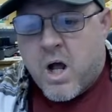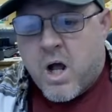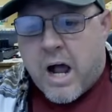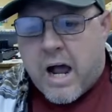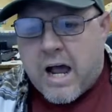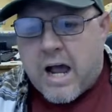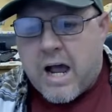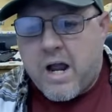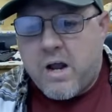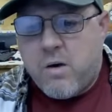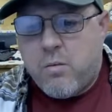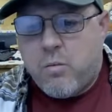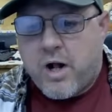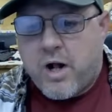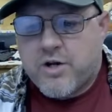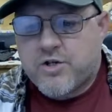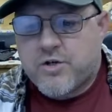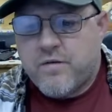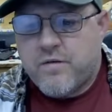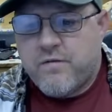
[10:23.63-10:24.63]
I
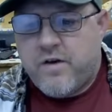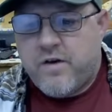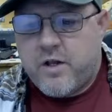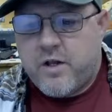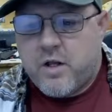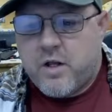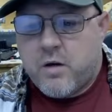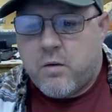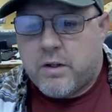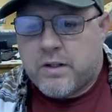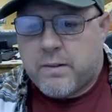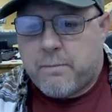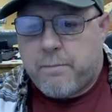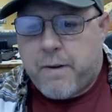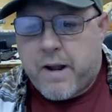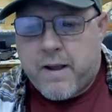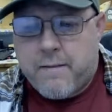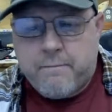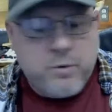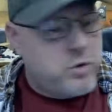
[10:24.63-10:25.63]
watched a video on the
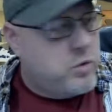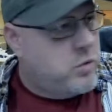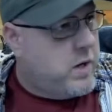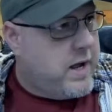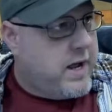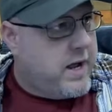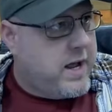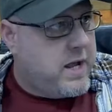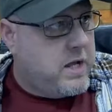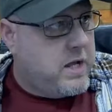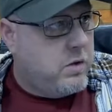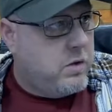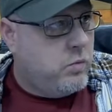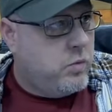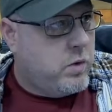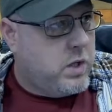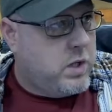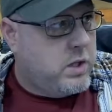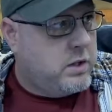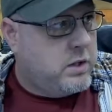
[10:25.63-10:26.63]
Bamboo
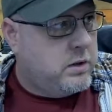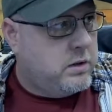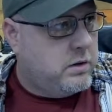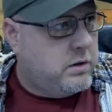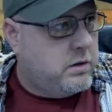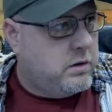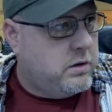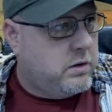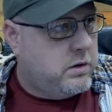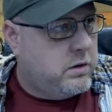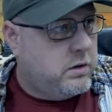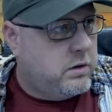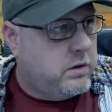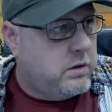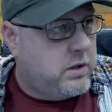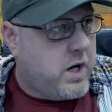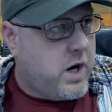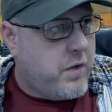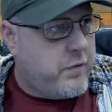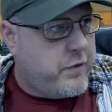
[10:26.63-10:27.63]
A1
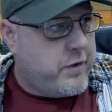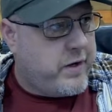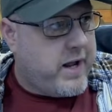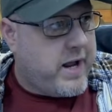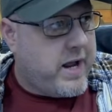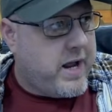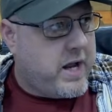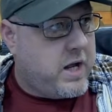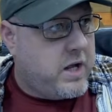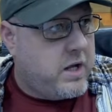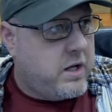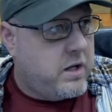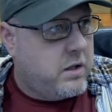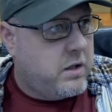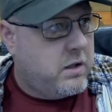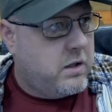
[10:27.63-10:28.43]
the other day,